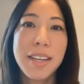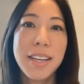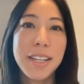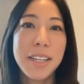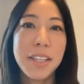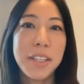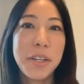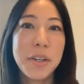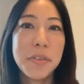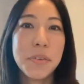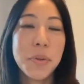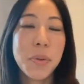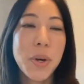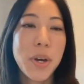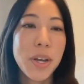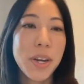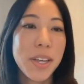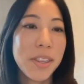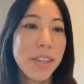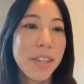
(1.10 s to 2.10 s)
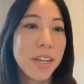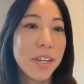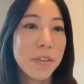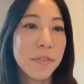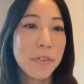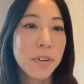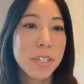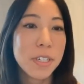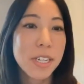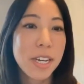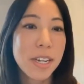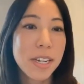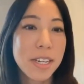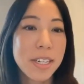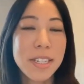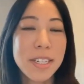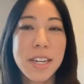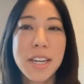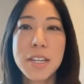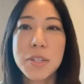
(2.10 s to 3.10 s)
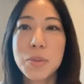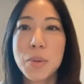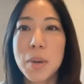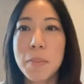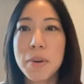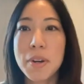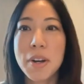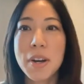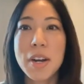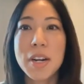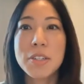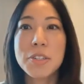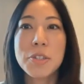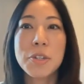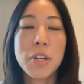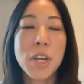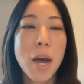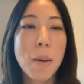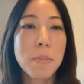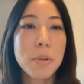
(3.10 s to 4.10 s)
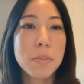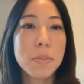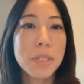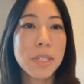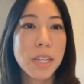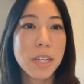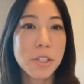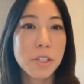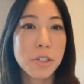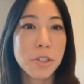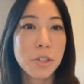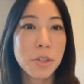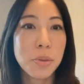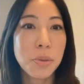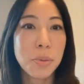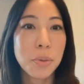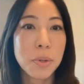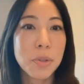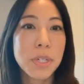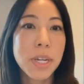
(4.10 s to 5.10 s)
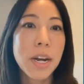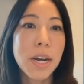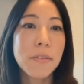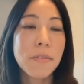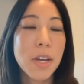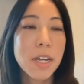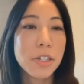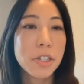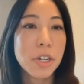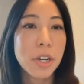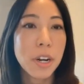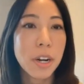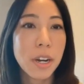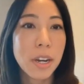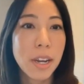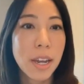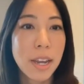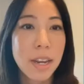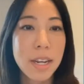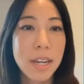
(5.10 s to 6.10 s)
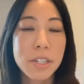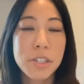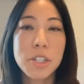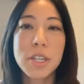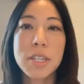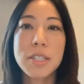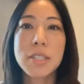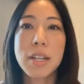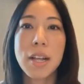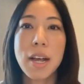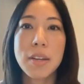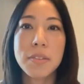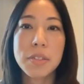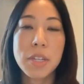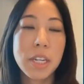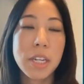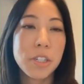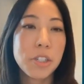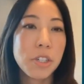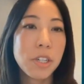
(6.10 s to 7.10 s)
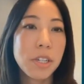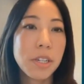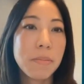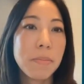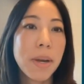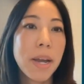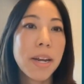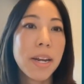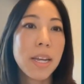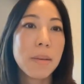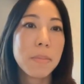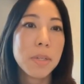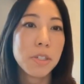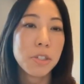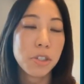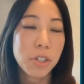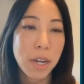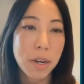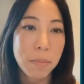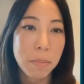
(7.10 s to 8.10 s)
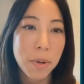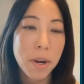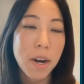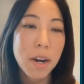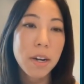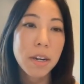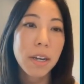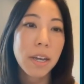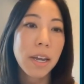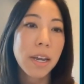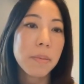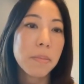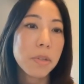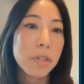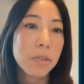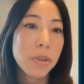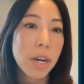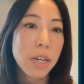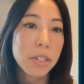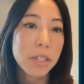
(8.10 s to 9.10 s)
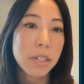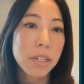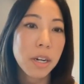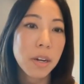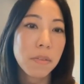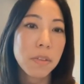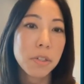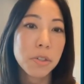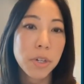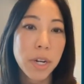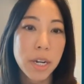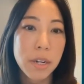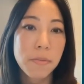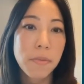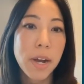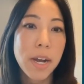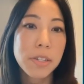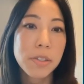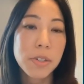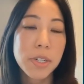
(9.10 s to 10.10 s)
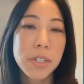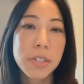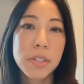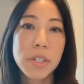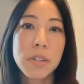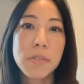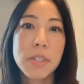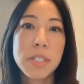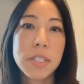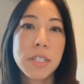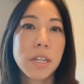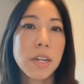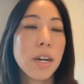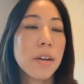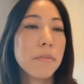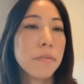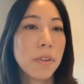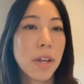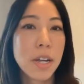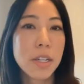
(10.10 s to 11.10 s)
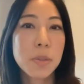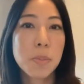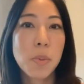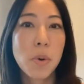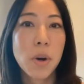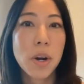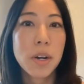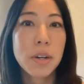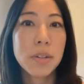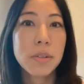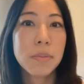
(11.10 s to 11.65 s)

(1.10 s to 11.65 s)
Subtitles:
Hello, everyone, and thank you for attending today's webinar, Duty Optimization through Tariff Engineering and HTS Classification. My name is Jenn Park. I am the Director of the Trade Advisory Service here at Flexport.